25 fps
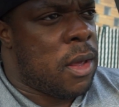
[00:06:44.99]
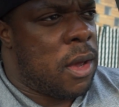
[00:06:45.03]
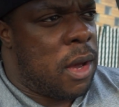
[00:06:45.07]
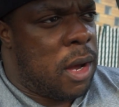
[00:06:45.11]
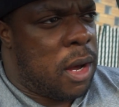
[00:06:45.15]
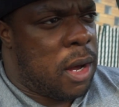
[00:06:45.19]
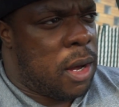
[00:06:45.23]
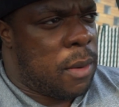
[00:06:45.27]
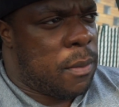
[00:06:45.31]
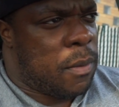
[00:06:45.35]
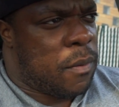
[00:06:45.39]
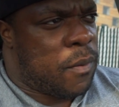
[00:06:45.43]

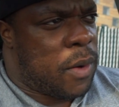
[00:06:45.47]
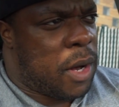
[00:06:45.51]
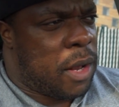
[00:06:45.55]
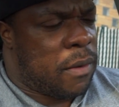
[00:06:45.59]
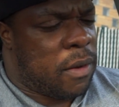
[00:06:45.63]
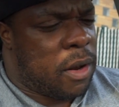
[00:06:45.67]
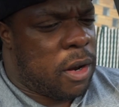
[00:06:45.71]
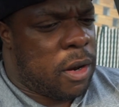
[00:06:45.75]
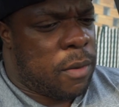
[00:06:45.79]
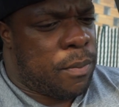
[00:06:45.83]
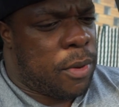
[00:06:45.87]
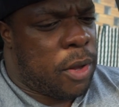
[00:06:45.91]
if I was
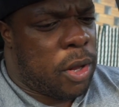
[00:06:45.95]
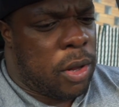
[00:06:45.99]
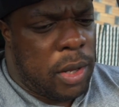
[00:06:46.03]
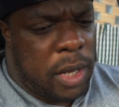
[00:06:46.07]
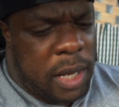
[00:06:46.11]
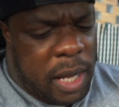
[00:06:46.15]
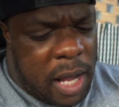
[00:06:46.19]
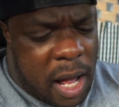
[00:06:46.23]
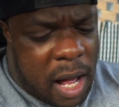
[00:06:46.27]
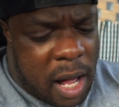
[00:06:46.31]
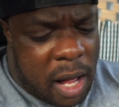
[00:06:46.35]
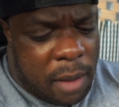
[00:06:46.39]
going to pull in
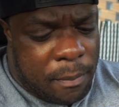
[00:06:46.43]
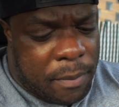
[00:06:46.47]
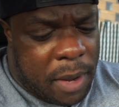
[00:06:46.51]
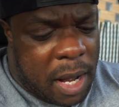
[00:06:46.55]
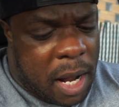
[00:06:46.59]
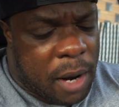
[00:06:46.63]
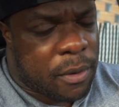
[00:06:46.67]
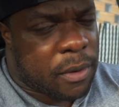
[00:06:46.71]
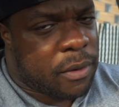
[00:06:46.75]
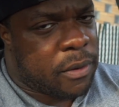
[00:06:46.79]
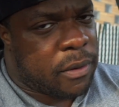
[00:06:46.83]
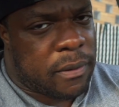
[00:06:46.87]
comp,
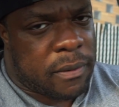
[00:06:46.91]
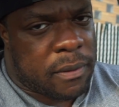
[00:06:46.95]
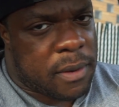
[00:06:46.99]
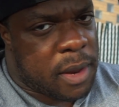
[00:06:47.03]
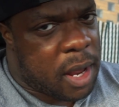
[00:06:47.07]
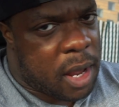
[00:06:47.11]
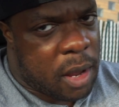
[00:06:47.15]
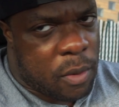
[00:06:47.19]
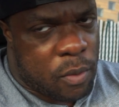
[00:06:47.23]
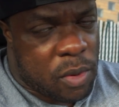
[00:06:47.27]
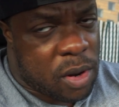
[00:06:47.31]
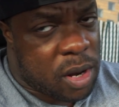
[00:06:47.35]
I would just
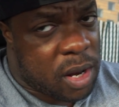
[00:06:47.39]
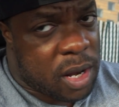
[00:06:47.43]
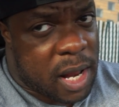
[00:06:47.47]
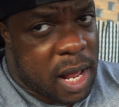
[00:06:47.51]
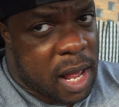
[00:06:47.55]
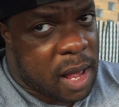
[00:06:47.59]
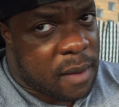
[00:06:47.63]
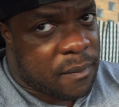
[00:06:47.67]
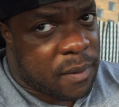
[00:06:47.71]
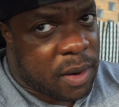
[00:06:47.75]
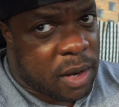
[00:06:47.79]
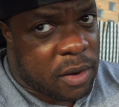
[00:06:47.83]
stay at
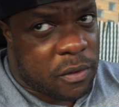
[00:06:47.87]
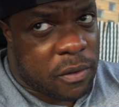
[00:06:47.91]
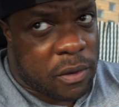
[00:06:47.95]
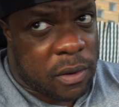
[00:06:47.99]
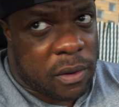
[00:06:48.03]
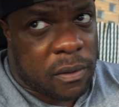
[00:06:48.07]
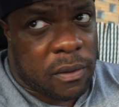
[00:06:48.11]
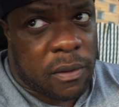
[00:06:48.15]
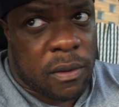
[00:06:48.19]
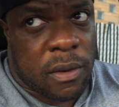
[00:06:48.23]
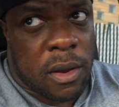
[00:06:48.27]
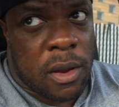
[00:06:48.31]
1.5
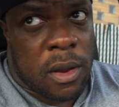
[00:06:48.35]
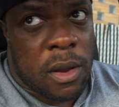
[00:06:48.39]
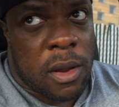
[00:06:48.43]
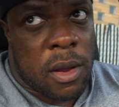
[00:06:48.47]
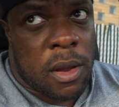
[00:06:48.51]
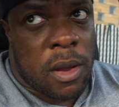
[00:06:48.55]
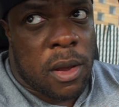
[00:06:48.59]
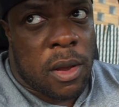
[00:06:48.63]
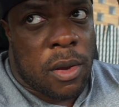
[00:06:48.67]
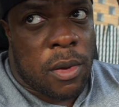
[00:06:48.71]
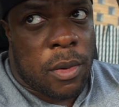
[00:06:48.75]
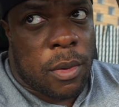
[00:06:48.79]
inches
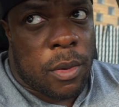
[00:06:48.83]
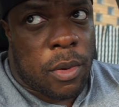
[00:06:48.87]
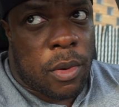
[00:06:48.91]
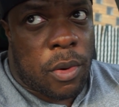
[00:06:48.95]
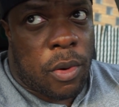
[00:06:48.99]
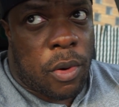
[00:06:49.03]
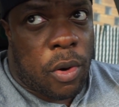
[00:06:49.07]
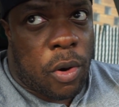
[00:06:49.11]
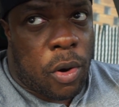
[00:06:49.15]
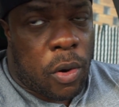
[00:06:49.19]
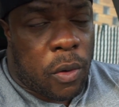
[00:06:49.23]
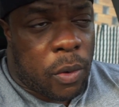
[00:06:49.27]

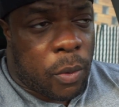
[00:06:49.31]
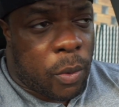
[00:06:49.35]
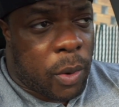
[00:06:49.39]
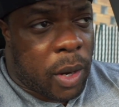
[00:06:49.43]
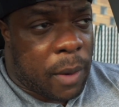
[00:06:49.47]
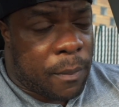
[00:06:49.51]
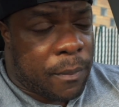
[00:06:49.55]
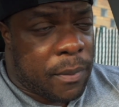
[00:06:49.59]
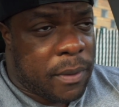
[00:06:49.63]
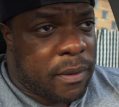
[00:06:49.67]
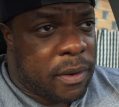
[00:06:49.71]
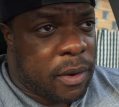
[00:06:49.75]
all the way
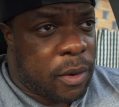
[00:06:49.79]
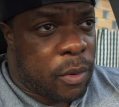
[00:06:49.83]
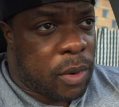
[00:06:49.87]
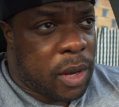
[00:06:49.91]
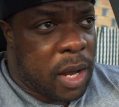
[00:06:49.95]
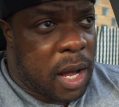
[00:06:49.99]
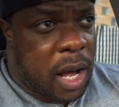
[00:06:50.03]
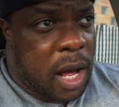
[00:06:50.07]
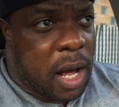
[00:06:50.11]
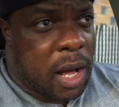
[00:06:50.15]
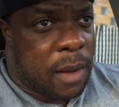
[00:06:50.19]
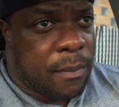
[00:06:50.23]
up until
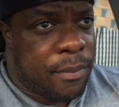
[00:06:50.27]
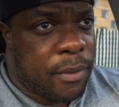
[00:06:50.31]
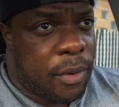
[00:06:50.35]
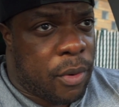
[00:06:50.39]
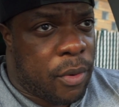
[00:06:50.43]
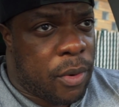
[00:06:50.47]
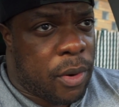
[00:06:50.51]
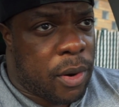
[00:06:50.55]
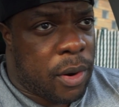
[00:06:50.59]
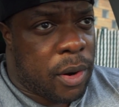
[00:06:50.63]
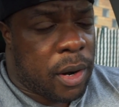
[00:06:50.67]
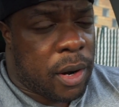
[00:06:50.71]
comp,
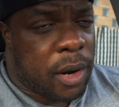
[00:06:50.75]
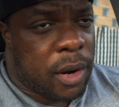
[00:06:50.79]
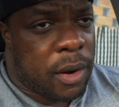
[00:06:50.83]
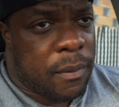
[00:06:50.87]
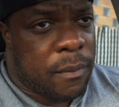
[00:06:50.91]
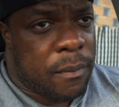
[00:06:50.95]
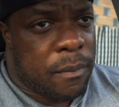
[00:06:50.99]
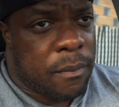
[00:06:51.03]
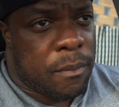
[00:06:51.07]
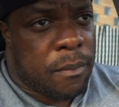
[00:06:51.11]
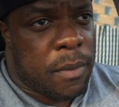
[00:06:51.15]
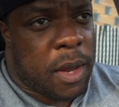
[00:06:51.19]
or
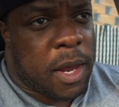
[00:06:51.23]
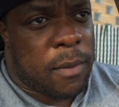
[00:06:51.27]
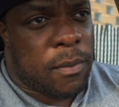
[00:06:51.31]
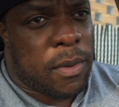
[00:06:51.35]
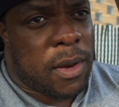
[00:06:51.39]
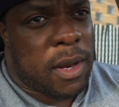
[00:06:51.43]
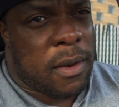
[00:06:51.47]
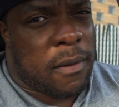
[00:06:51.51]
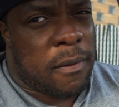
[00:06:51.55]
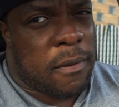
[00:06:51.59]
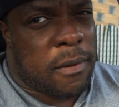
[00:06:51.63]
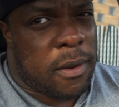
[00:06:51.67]

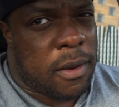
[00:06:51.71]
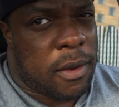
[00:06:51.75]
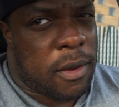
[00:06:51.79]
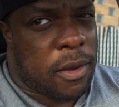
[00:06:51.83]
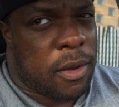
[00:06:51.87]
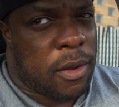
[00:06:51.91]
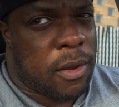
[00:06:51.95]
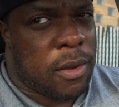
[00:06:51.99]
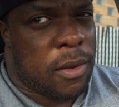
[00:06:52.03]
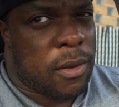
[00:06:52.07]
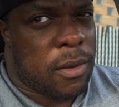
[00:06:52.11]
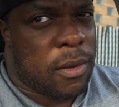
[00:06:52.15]
maybe
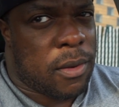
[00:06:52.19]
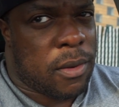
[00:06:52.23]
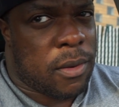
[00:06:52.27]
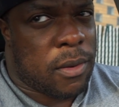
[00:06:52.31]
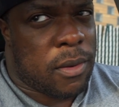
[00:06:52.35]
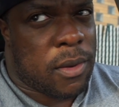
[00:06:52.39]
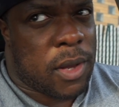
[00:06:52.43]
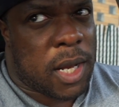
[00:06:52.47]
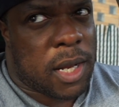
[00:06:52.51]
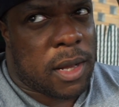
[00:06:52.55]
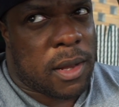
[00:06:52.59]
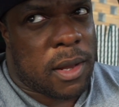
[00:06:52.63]

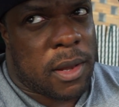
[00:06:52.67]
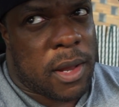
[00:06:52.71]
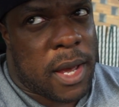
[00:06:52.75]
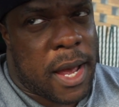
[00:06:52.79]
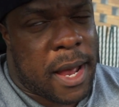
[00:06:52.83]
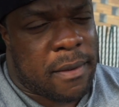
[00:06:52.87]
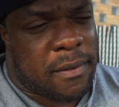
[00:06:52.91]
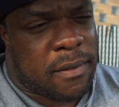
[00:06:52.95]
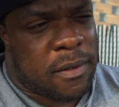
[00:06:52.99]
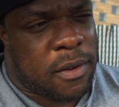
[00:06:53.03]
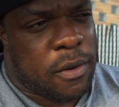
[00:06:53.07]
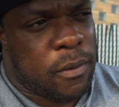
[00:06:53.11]
until like the
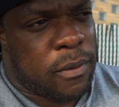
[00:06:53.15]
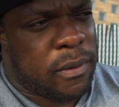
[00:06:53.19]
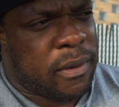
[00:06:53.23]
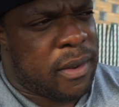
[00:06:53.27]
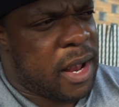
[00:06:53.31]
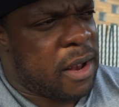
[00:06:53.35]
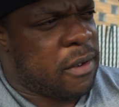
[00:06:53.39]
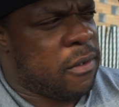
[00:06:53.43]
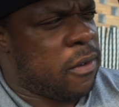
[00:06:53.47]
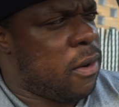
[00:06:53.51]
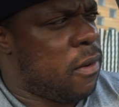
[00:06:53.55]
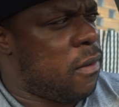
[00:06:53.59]
last 2
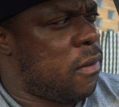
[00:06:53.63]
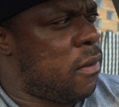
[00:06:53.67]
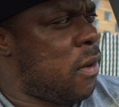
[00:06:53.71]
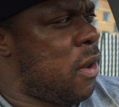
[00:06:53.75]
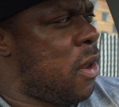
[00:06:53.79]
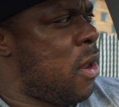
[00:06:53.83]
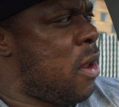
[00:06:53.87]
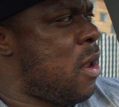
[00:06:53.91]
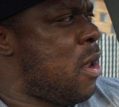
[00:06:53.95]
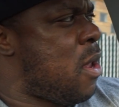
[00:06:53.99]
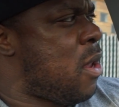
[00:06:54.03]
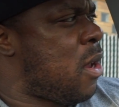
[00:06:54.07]
sessions,
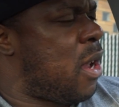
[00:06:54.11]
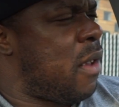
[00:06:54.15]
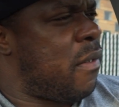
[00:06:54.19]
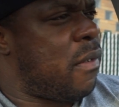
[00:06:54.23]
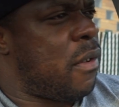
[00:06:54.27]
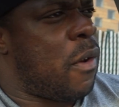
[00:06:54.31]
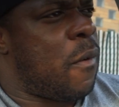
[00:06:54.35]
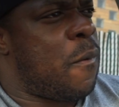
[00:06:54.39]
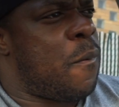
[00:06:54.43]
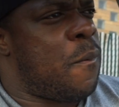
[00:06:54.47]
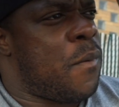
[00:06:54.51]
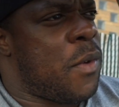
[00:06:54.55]
because
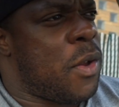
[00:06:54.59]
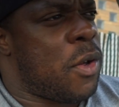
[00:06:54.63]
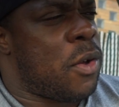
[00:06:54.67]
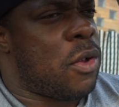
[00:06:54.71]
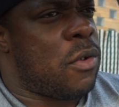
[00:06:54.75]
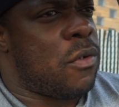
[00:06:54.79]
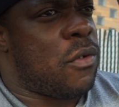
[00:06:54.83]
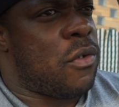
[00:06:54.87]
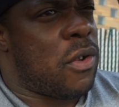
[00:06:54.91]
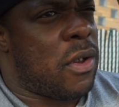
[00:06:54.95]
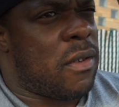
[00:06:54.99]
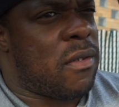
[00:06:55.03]
it'll
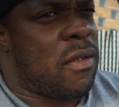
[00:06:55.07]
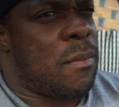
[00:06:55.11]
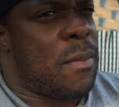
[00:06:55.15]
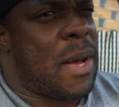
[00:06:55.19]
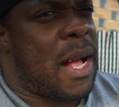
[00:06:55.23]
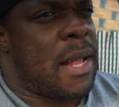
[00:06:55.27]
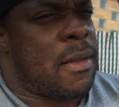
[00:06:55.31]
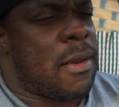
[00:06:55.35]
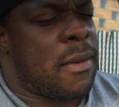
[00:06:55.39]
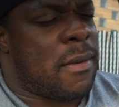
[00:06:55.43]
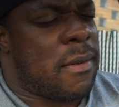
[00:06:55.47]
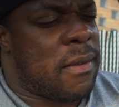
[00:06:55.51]
feel just
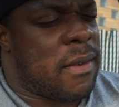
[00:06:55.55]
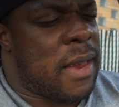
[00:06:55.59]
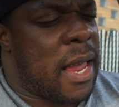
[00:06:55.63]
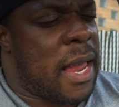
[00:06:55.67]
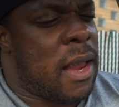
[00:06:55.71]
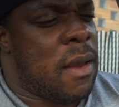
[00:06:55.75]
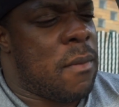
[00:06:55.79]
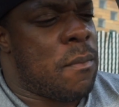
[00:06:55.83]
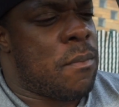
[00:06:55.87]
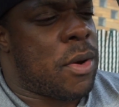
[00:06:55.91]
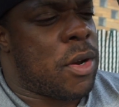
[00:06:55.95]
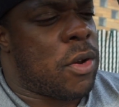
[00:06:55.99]
about the
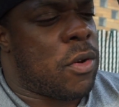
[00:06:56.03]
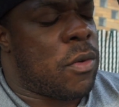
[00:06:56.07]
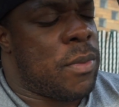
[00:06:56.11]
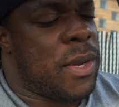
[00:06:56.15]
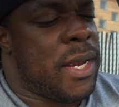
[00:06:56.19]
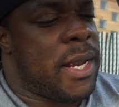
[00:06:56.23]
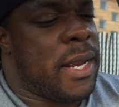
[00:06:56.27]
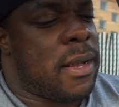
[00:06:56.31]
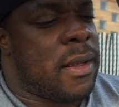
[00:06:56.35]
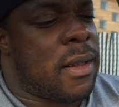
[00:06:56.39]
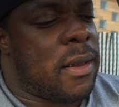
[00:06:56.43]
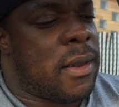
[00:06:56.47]
same, but it'll
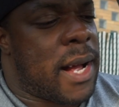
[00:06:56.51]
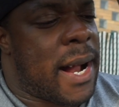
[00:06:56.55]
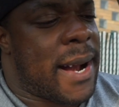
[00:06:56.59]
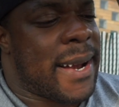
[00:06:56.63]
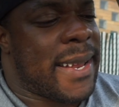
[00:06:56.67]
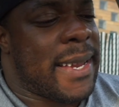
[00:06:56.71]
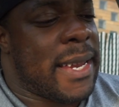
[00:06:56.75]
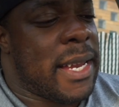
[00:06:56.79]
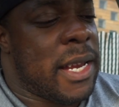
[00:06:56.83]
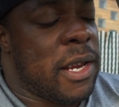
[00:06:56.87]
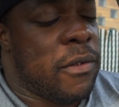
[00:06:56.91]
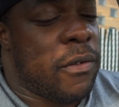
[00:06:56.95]
be a lot
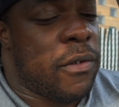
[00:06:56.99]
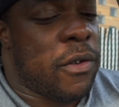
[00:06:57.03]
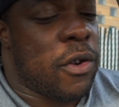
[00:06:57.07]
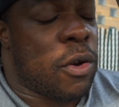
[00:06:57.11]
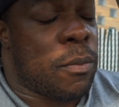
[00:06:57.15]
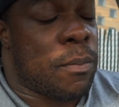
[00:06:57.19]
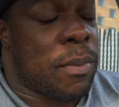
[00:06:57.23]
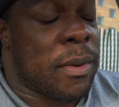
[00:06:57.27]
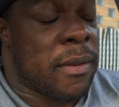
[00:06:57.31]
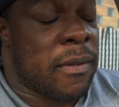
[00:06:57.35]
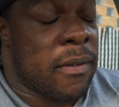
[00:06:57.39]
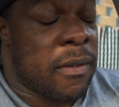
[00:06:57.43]

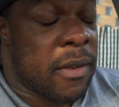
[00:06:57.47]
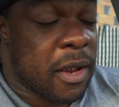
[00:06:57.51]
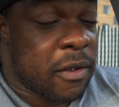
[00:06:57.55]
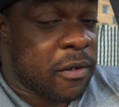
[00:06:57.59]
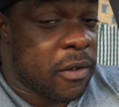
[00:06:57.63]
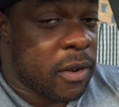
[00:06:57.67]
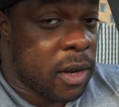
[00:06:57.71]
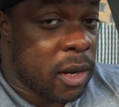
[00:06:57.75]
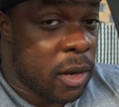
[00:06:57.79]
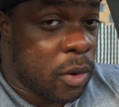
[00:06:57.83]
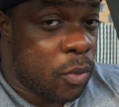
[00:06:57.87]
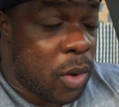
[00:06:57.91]
easier
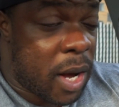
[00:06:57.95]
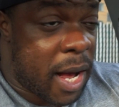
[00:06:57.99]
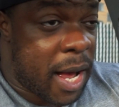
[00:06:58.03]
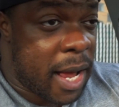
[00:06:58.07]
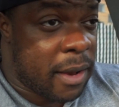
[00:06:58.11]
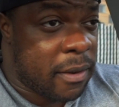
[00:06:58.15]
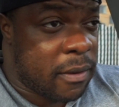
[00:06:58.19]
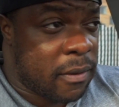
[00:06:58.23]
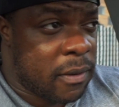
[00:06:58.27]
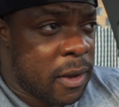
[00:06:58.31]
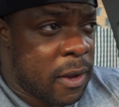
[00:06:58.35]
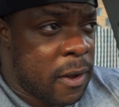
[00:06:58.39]
positioning
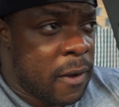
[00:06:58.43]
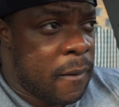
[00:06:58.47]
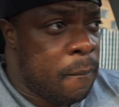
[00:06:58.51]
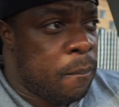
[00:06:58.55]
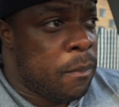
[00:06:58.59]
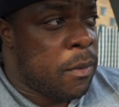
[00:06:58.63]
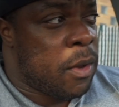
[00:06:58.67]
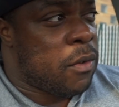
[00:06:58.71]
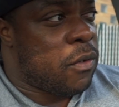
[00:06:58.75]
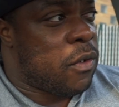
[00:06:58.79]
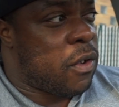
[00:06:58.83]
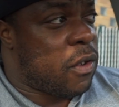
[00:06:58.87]
wise,
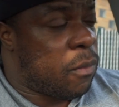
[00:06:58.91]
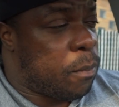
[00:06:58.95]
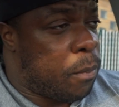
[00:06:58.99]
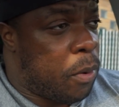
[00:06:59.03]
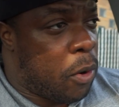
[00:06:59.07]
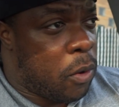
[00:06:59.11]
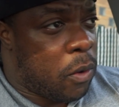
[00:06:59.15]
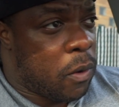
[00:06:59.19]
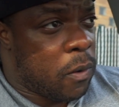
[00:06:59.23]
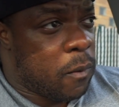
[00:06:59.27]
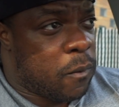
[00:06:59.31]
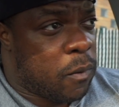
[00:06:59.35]
just
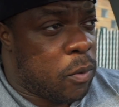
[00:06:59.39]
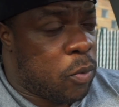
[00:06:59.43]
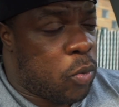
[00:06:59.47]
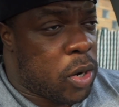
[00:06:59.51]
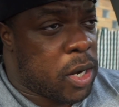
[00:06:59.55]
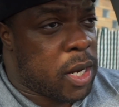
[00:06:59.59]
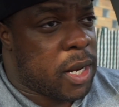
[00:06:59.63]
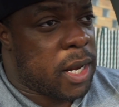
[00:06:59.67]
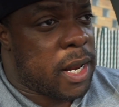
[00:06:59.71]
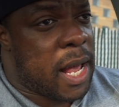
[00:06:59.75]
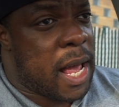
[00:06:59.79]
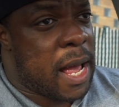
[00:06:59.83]
pulling from
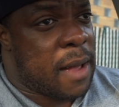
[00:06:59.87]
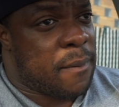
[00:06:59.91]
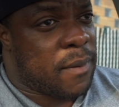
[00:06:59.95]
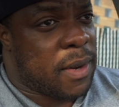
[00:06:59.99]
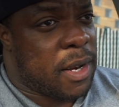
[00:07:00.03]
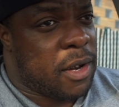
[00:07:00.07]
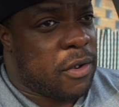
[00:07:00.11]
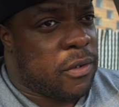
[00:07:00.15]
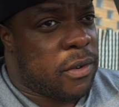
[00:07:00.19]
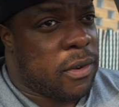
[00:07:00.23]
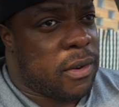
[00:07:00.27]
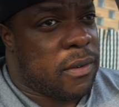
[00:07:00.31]
1.5
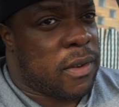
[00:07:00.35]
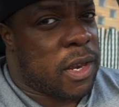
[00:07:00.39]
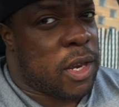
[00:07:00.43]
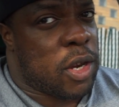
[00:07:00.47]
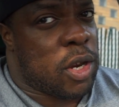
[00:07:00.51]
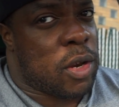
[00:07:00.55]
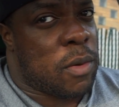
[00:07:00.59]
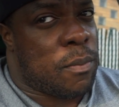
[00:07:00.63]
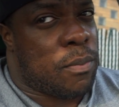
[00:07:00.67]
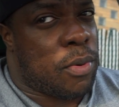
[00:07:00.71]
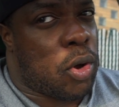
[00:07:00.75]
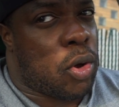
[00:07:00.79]
inches, and
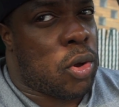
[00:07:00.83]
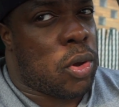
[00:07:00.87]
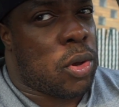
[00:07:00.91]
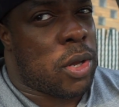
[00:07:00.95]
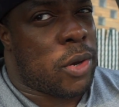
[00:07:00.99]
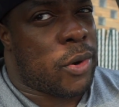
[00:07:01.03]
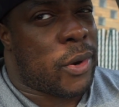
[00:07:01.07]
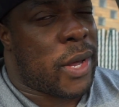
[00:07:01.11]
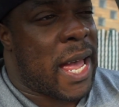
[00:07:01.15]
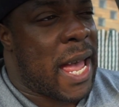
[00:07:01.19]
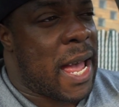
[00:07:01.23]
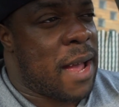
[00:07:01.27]
you can pull a
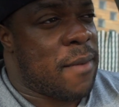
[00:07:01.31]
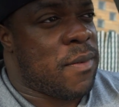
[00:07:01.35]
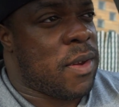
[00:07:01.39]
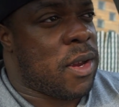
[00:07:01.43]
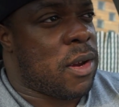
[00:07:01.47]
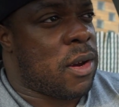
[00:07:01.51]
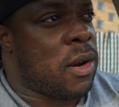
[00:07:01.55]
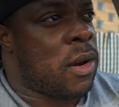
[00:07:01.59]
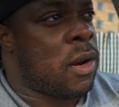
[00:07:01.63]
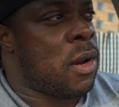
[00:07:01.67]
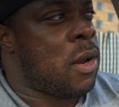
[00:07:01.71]
little heavier.